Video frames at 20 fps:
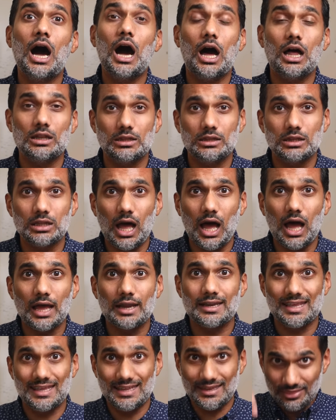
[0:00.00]
a
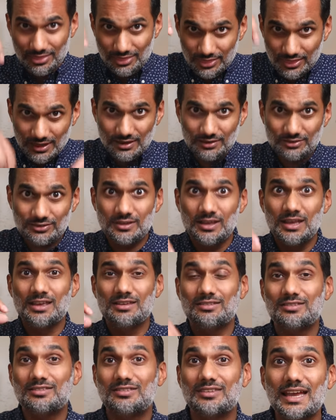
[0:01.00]
lot in this
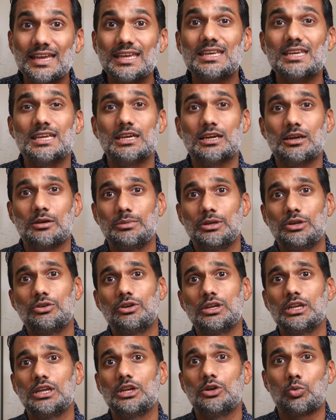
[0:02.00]
psyche
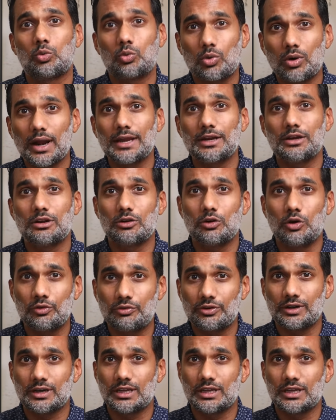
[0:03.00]
community right over